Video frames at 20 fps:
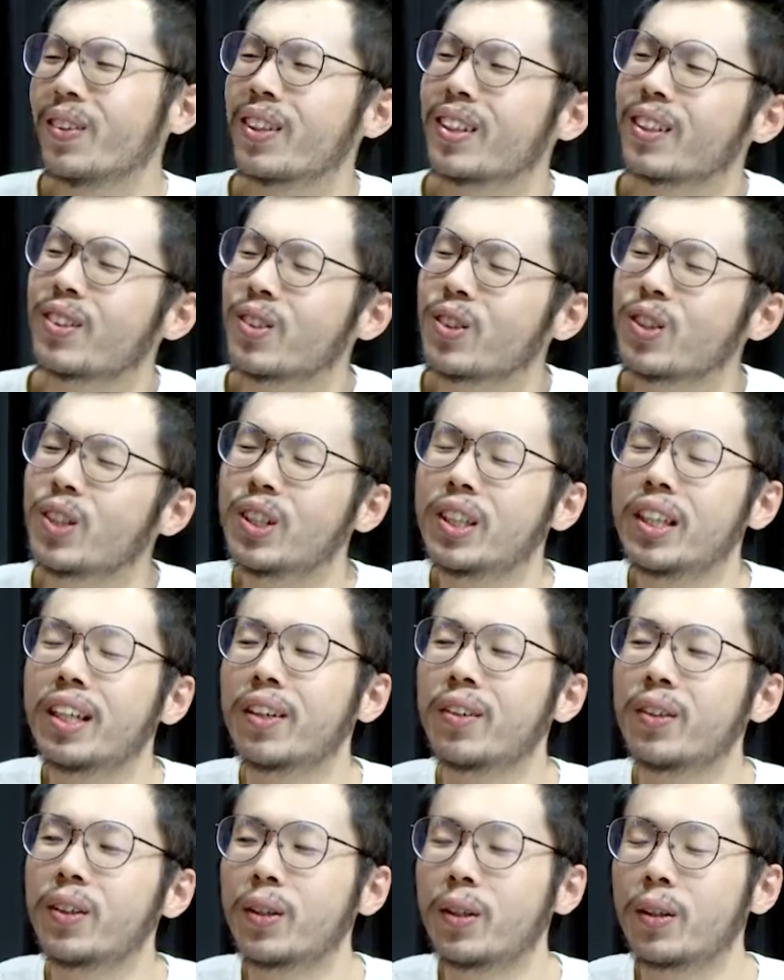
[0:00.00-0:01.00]
Maybe you can
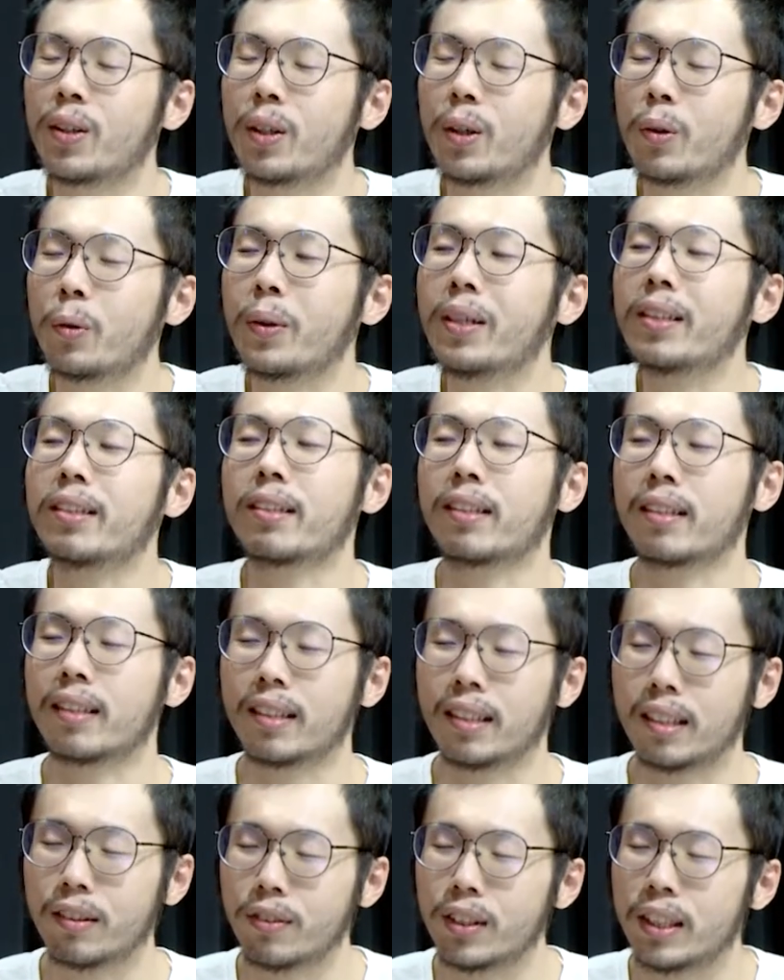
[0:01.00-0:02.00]
share your recent
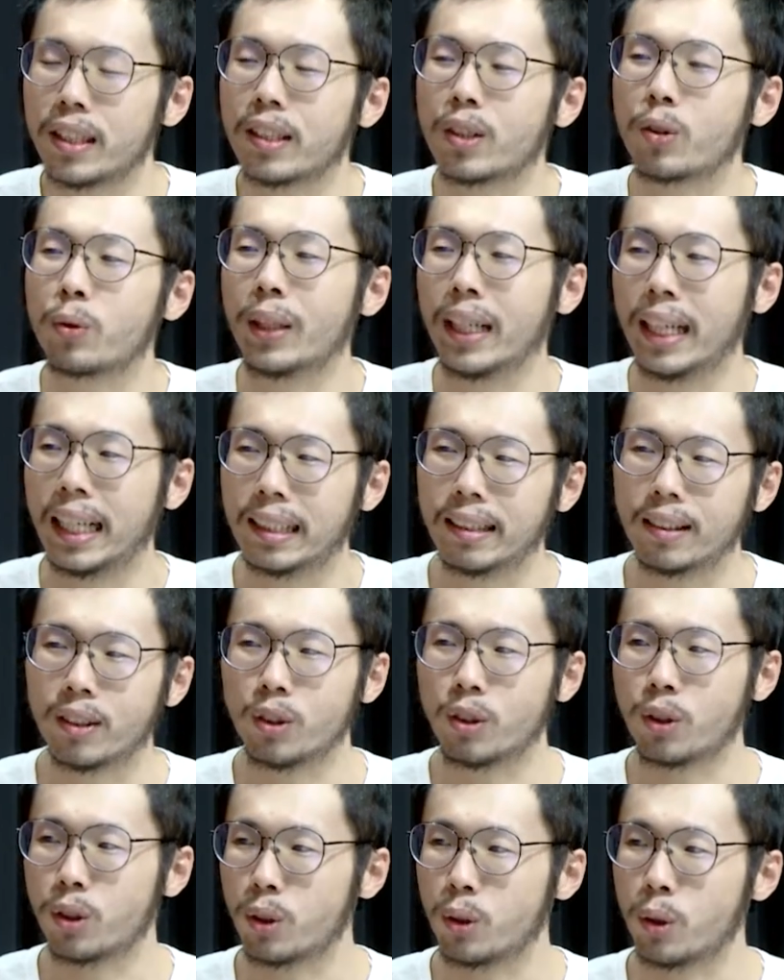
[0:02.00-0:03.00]
activities
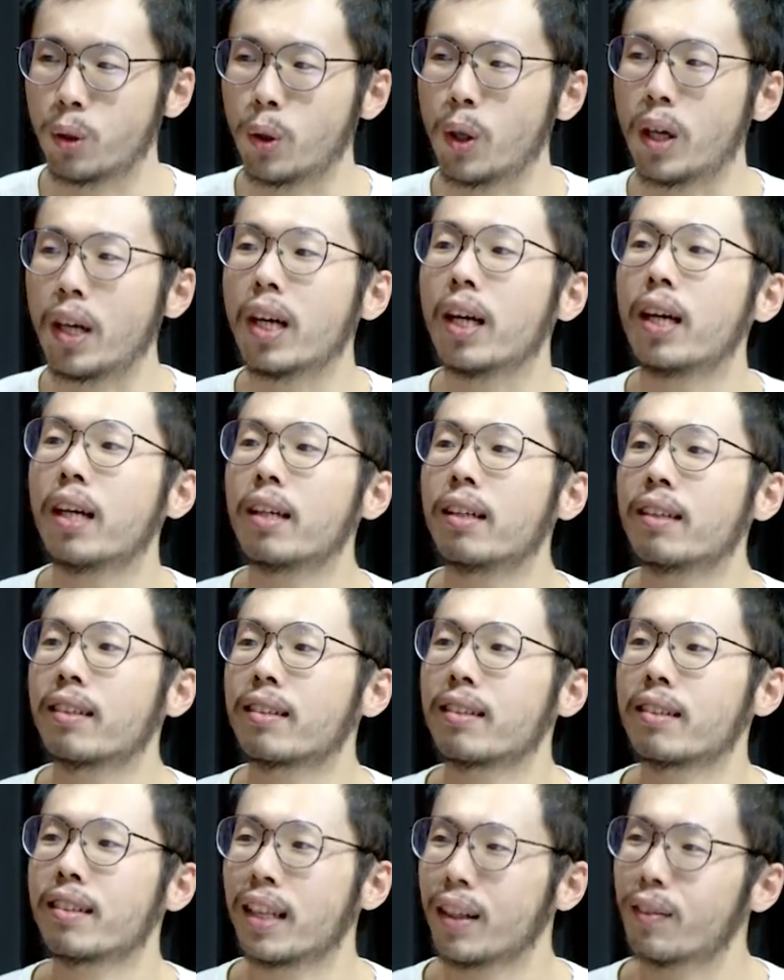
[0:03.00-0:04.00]
related to
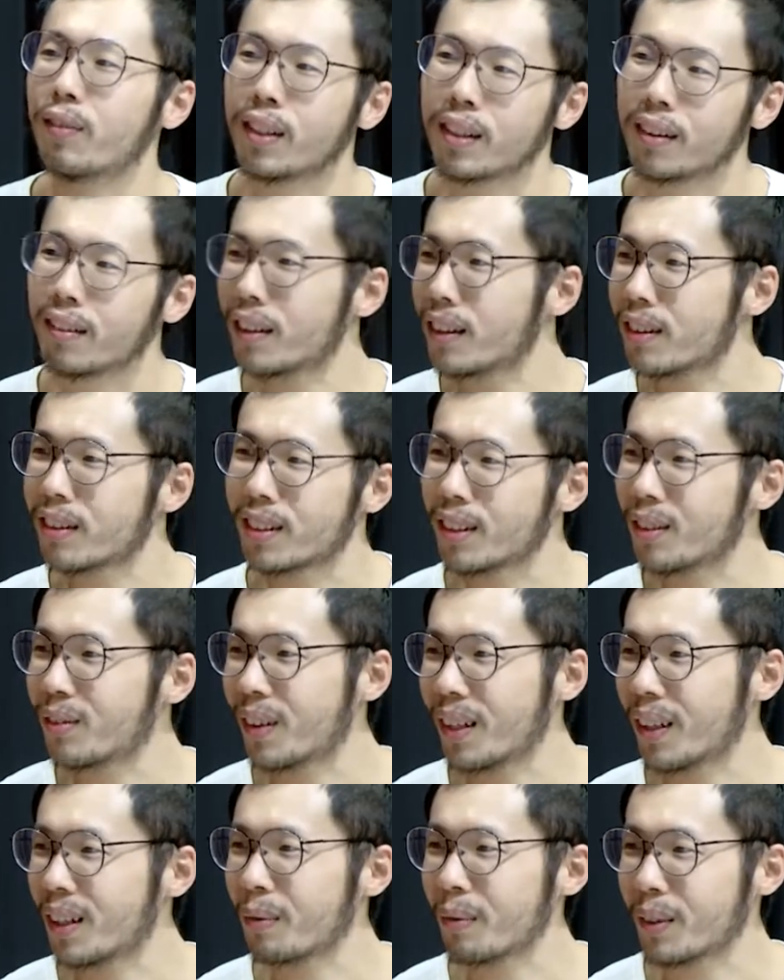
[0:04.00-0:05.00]
saving this
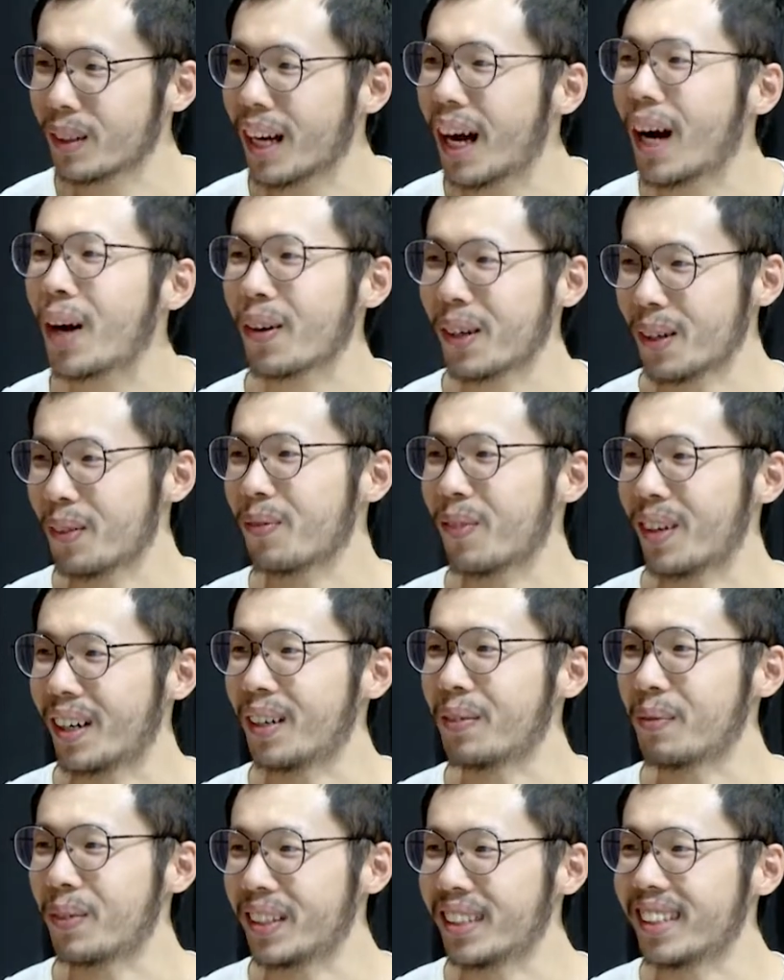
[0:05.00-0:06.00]
environment, our
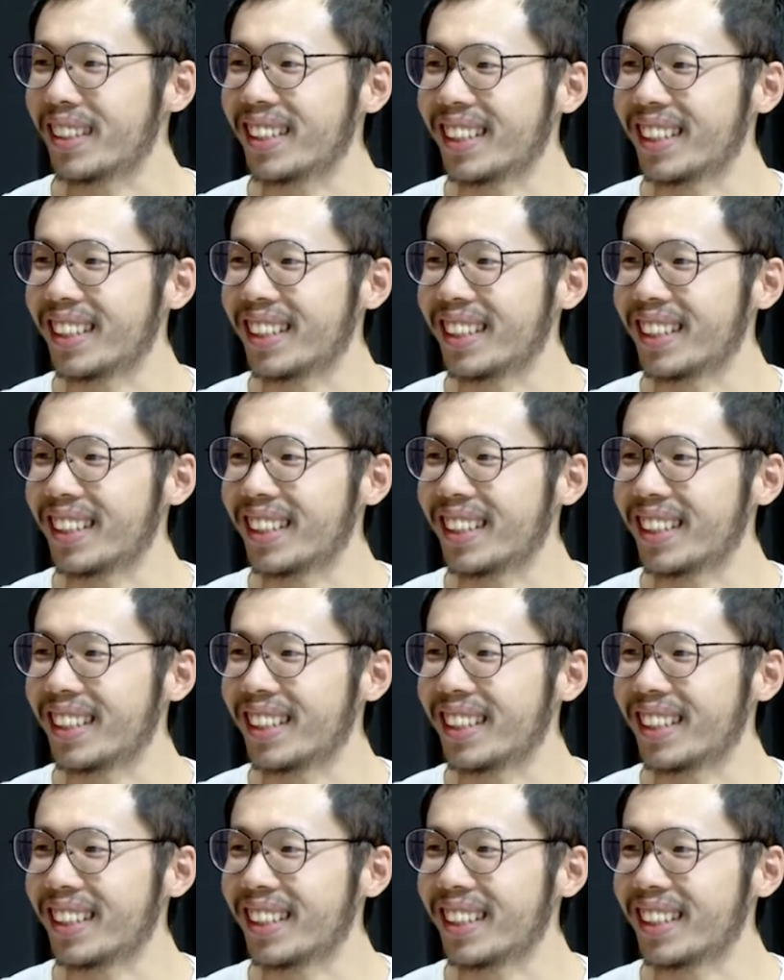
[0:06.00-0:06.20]
environment.